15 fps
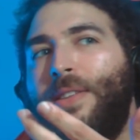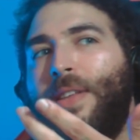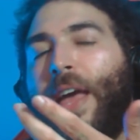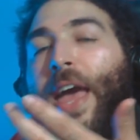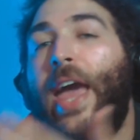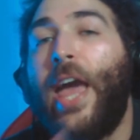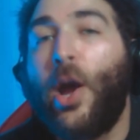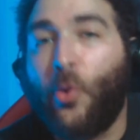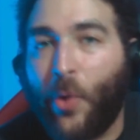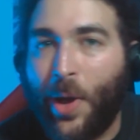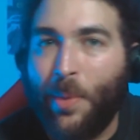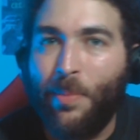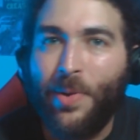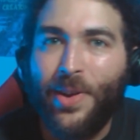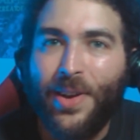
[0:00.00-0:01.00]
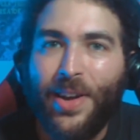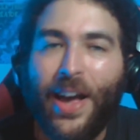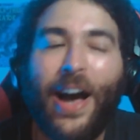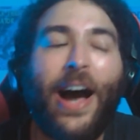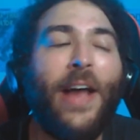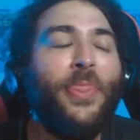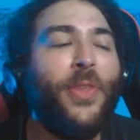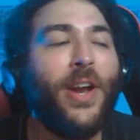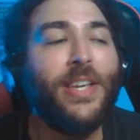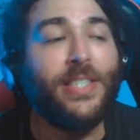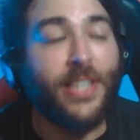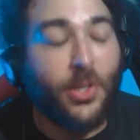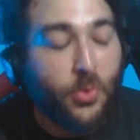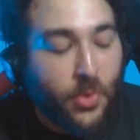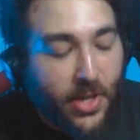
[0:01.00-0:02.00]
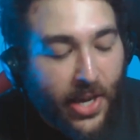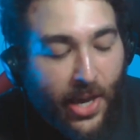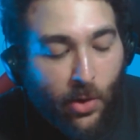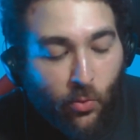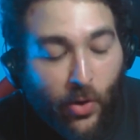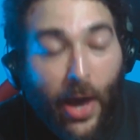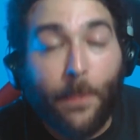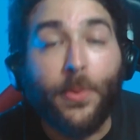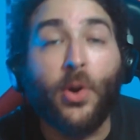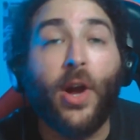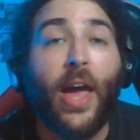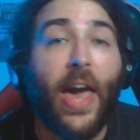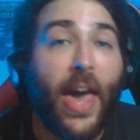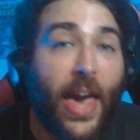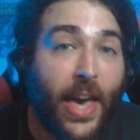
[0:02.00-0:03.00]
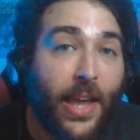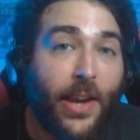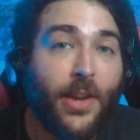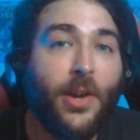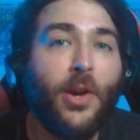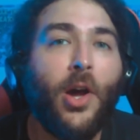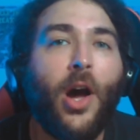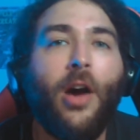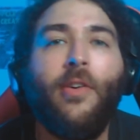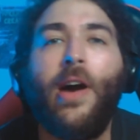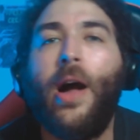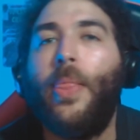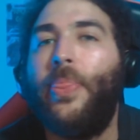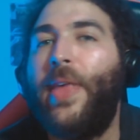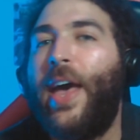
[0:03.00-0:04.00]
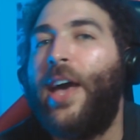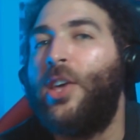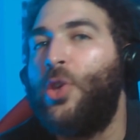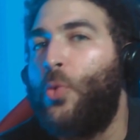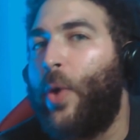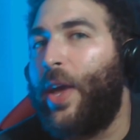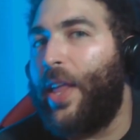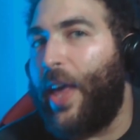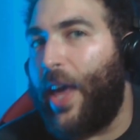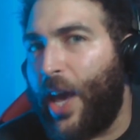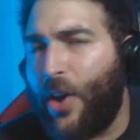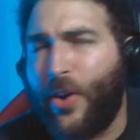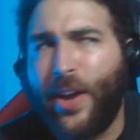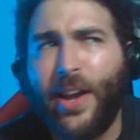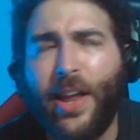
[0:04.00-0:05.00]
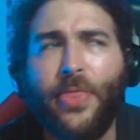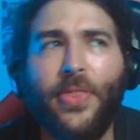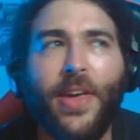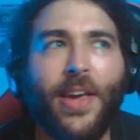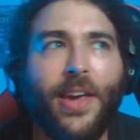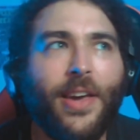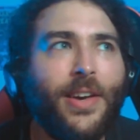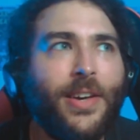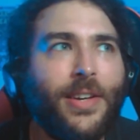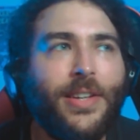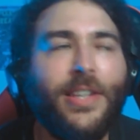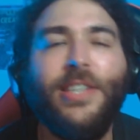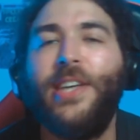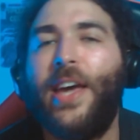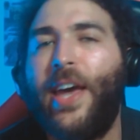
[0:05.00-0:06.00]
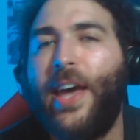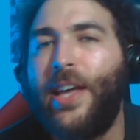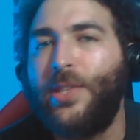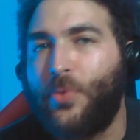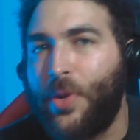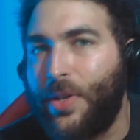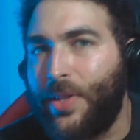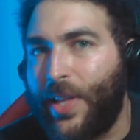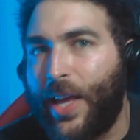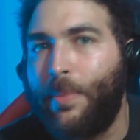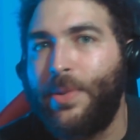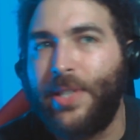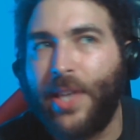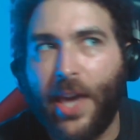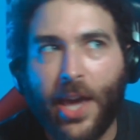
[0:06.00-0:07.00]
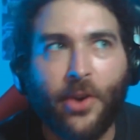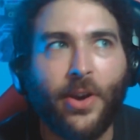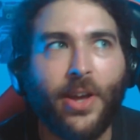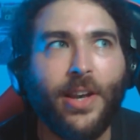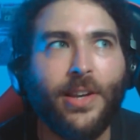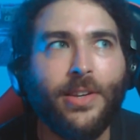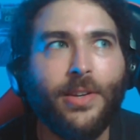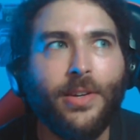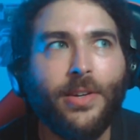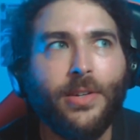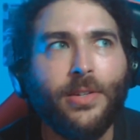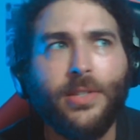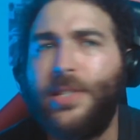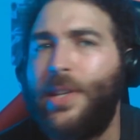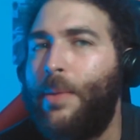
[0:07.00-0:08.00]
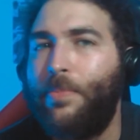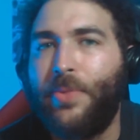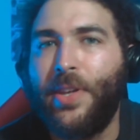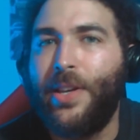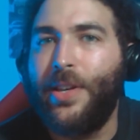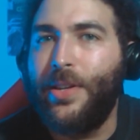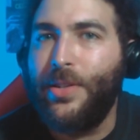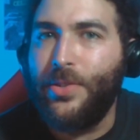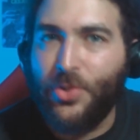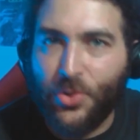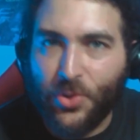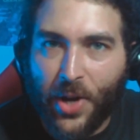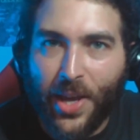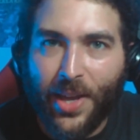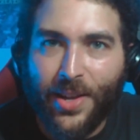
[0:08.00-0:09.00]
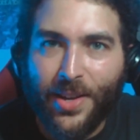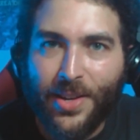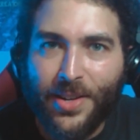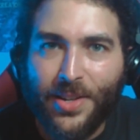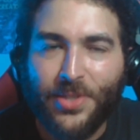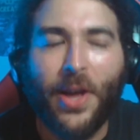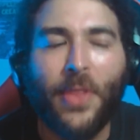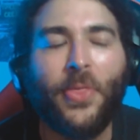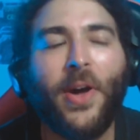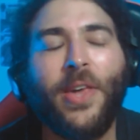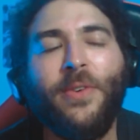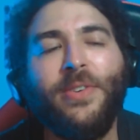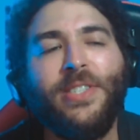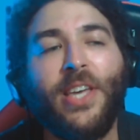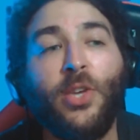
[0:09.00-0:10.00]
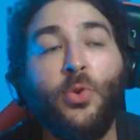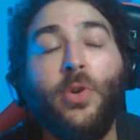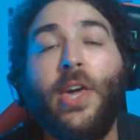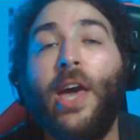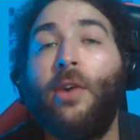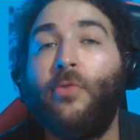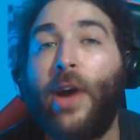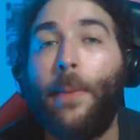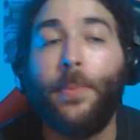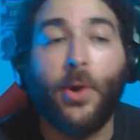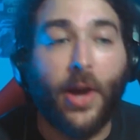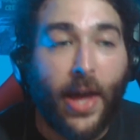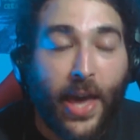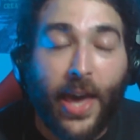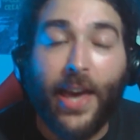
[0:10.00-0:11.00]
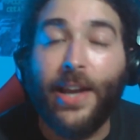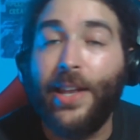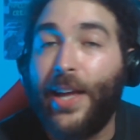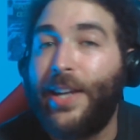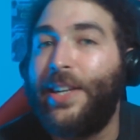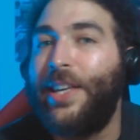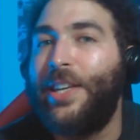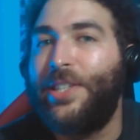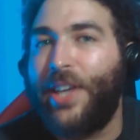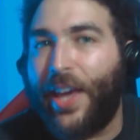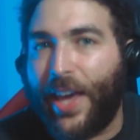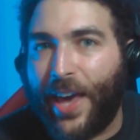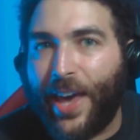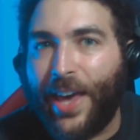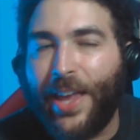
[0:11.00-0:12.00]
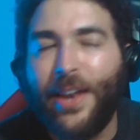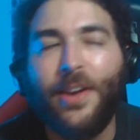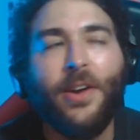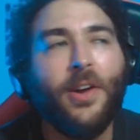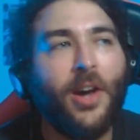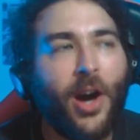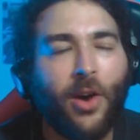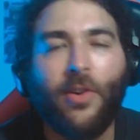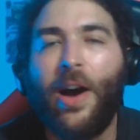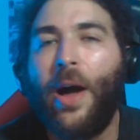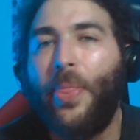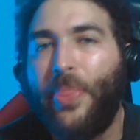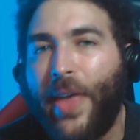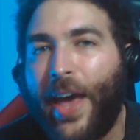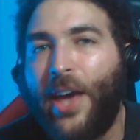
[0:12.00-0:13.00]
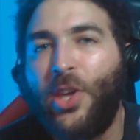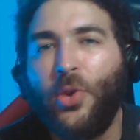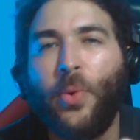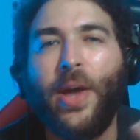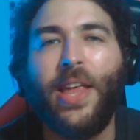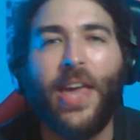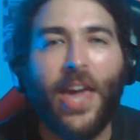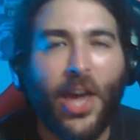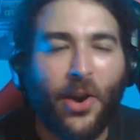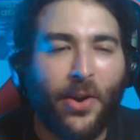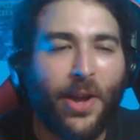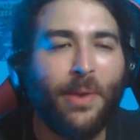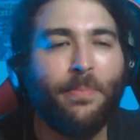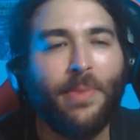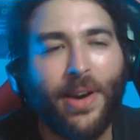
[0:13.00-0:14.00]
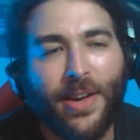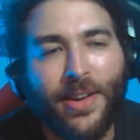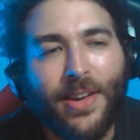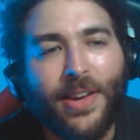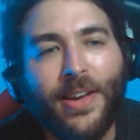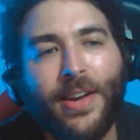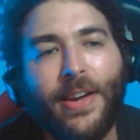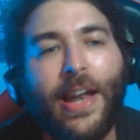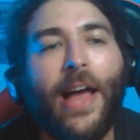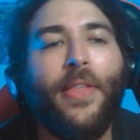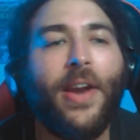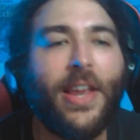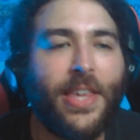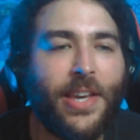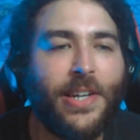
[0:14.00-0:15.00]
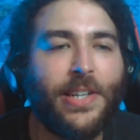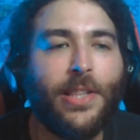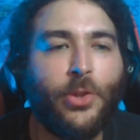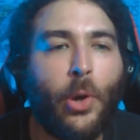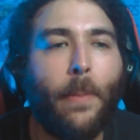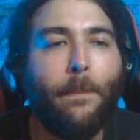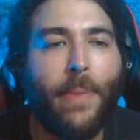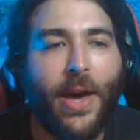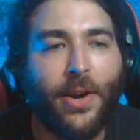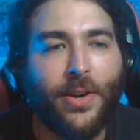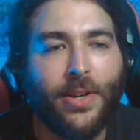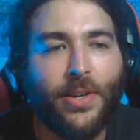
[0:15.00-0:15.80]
Arab. I thought he said, you can't wrap your head around that. You ain't Aaron. I think DJ Head's real name is Aaron something Drake. So I thought he was saying, you can't wrap your head like DJ Head around that. You ain't Aaron. But now that I hear it in a little better